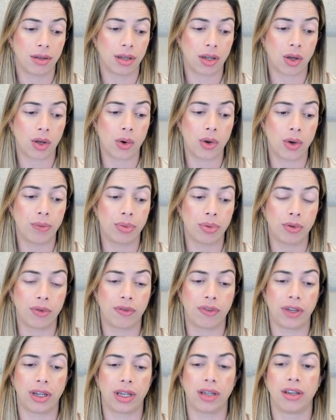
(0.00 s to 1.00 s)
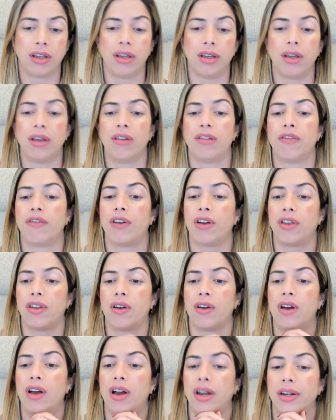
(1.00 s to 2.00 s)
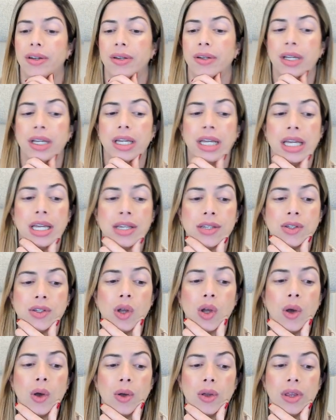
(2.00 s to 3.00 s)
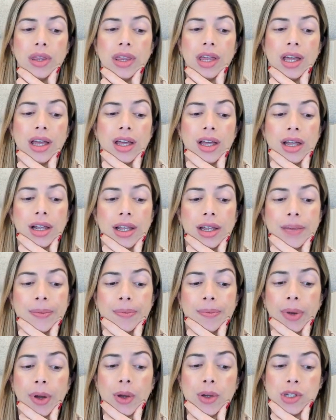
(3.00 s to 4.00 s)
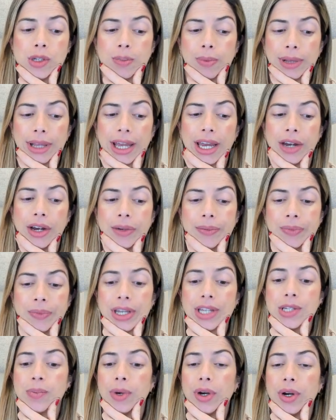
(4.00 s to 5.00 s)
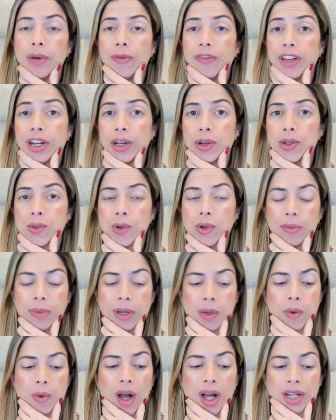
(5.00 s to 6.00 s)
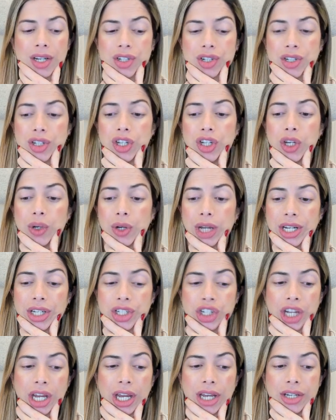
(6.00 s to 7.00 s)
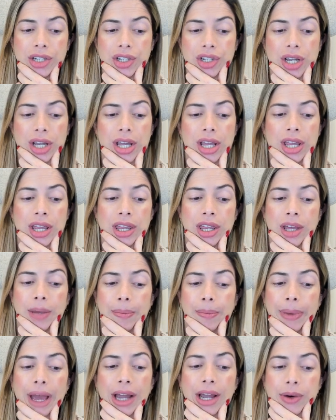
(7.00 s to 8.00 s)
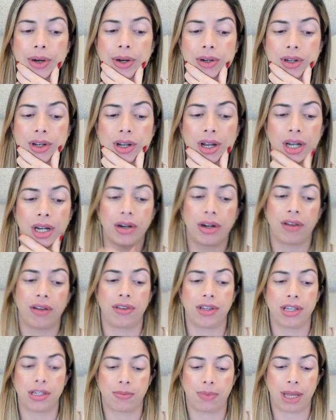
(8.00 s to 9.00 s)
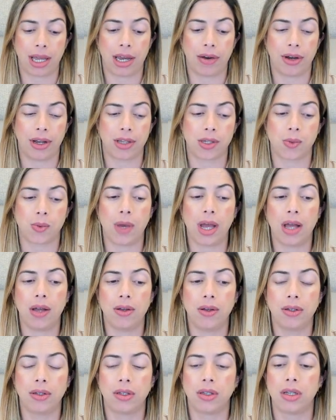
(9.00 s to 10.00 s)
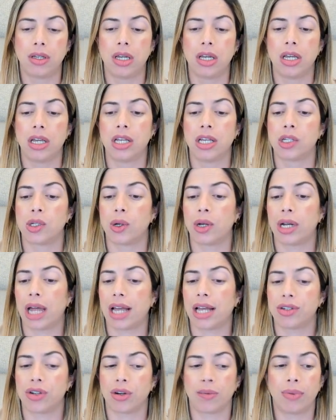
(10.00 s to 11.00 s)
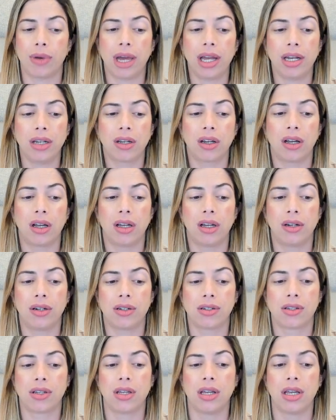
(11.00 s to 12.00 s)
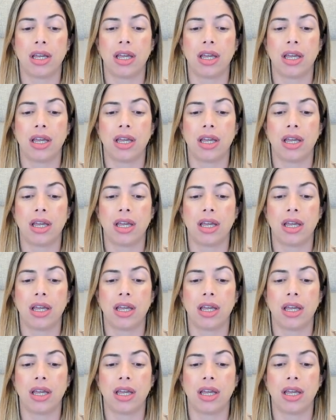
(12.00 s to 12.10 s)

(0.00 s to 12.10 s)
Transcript: go improving further on. So the post player is where videos will be watched. You can change the background color of this player as well. So it has your brand colors,